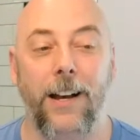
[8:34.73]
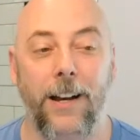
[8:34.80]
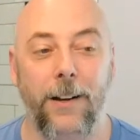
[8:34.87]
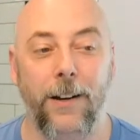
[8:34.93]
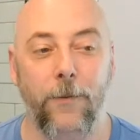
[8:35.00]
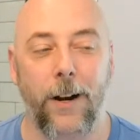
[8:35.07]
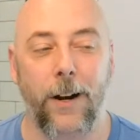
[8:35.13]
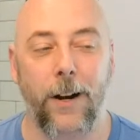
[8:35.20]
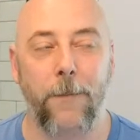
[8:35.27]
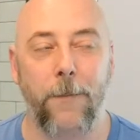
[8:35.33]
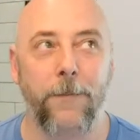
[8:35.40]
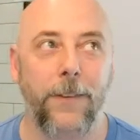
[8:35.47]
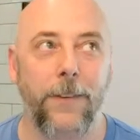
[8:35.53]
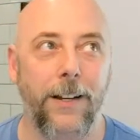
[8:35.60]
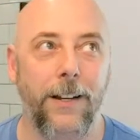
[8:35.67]
Where I'm
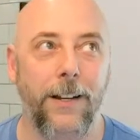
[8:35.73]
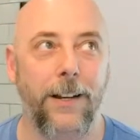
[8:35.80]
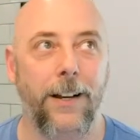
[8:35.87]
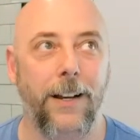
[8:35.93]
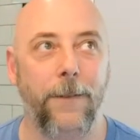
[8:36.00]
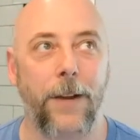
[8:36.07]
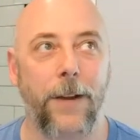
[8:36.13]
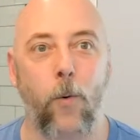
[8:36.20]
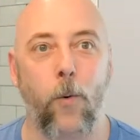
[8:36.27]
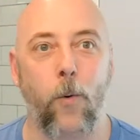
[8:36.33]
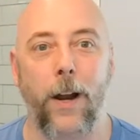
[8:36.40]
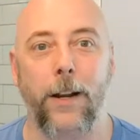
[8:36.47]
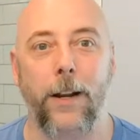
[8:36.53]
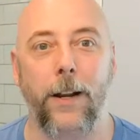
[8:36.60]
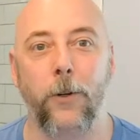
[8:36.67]
not quite a
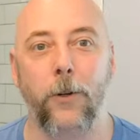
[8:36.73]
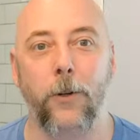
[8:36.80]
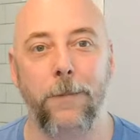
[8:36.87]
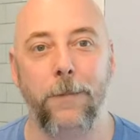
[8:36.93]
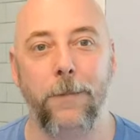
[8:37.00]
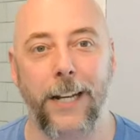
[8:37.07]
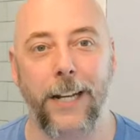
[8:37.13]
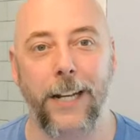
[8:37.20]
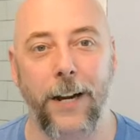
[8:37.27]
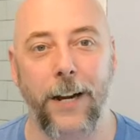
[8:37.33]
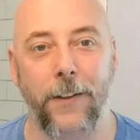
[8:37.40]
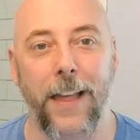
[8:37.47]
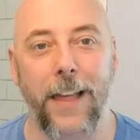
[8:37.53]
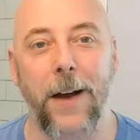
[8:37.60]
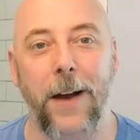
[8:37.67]
multi-millionaire in
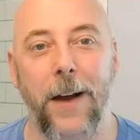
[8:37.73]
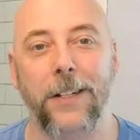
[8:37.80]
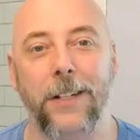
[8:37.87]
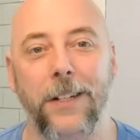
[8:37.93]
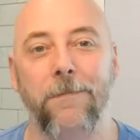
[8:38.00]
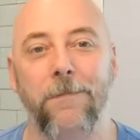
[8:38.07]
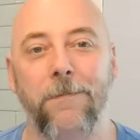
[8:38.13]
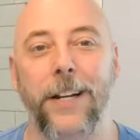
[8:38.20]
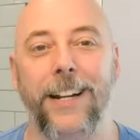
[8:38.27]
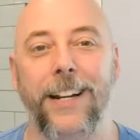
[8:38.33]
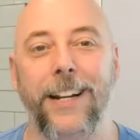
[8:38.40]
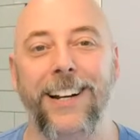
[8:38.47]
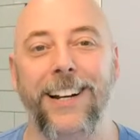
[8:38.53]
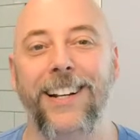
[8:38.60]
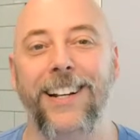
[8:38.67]
that one, but
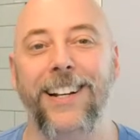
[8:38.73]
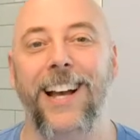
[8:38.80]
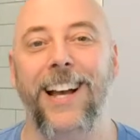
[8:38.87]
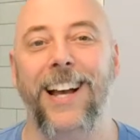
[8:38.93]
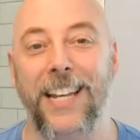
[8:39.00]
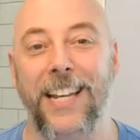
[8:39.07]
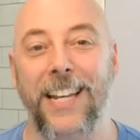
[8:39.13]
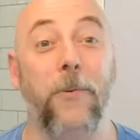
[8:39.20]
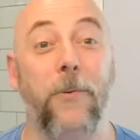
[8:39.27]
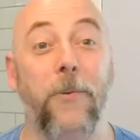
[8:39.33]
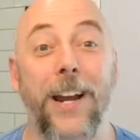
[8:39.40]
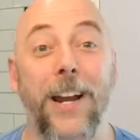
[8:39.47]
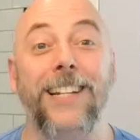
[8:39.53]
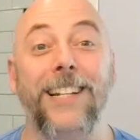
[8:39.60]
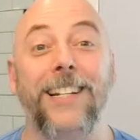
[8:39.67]
I can't
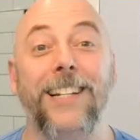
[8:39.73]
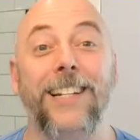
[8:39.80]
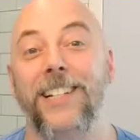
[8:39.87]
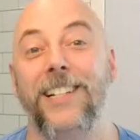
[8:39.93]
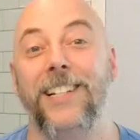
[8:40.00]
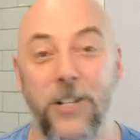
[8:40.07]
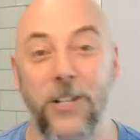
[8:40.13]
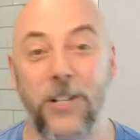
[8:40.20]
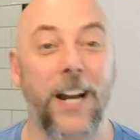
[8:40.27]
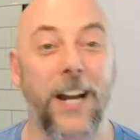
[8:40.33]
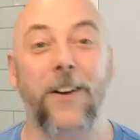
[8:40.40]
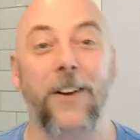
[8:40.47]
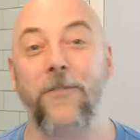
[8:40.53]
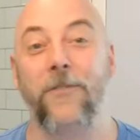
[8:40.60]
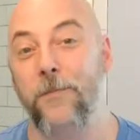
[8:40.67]
wait to share
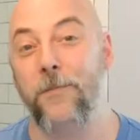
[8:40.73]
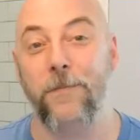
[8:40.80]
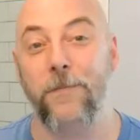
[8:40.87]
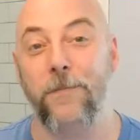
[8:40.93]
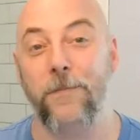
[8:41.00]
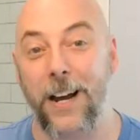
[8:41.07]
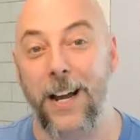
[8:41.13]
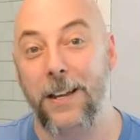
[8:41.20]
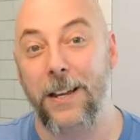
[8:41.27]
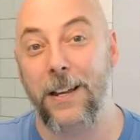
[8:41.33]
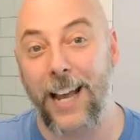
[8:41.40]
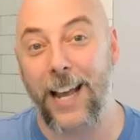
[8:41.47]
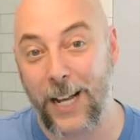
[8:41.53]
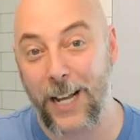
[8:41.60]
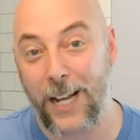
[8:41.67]
from my
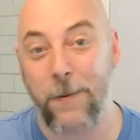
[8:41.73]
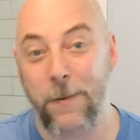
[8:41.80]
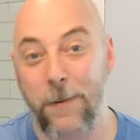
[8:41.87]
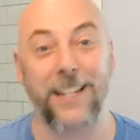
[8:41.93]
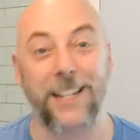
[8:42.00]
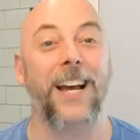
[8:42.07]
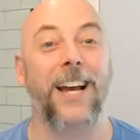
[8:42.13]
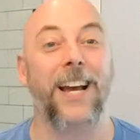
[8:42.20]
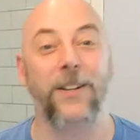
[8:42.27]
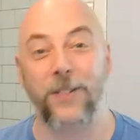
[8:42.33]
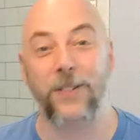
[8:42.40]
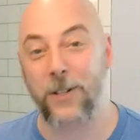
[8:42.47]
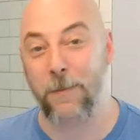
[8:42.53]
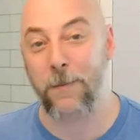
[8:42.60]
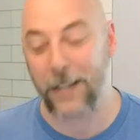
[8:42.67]
Xbox account to
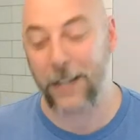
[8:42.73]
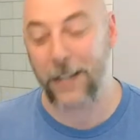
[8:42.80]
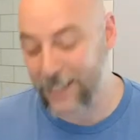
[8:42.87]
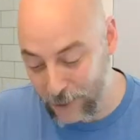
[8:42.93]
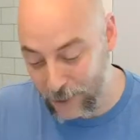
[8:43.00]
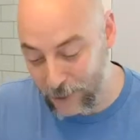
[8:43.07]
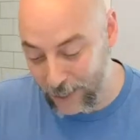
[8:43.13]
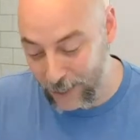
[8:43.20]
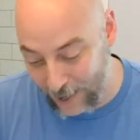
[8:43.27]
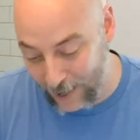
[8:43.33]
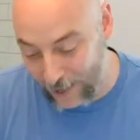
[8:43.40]
my PlayStation account.